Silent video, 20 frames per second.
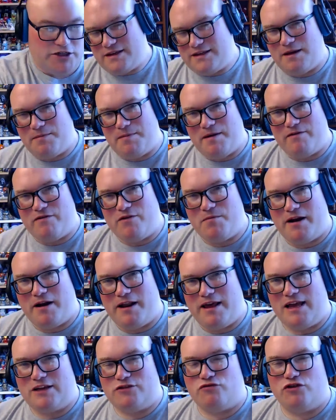What's up,
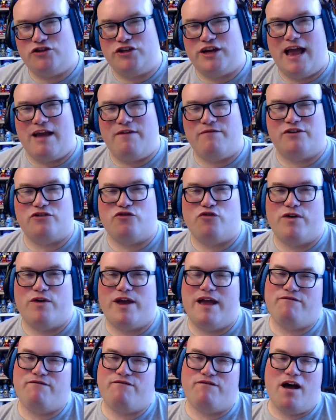everybody? It's Roger and Victoria
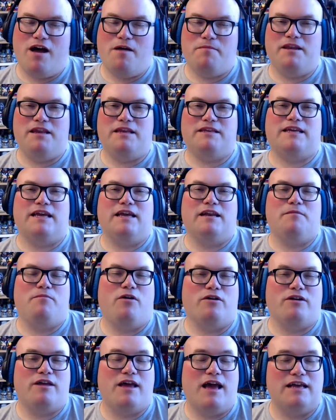here from the DisKingdom
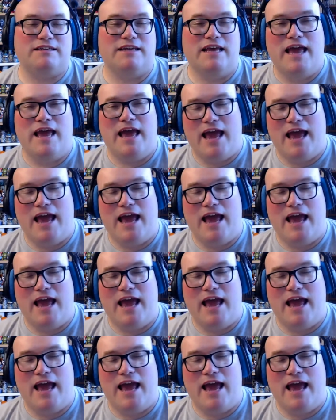podcast.